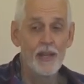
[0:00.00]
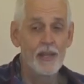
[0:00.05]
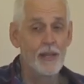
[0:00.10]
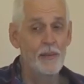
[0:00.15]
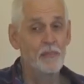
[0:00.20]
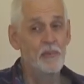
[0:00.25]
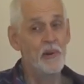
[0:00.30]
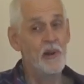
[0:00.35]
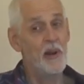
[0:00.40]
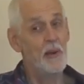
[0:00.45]

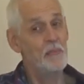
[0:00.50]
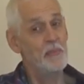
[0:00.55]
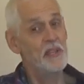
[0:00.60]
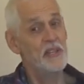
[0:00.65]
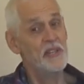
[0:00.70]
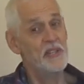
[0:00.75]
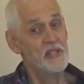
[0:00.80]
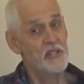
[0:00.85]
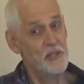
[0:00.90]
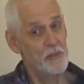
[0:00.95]
The problem
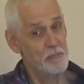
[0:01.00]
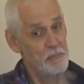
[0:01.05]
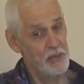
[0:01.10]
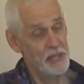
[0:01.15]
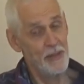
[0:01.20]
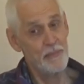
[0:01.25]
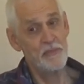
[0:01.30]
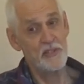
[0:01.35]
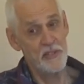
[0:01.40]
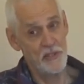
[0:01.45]
is the
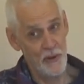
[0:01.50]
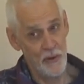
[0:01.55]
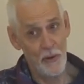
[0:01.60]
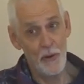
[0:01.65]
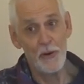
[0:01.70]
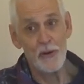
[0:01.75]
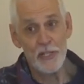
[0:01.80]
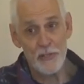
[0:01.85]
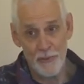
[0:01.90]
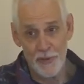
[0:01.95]
pimps and the
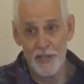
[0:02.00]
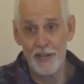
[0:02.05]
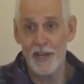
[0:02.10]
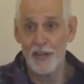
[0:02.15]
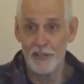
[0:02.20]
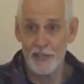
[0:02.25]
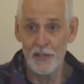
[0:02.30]
whores were in there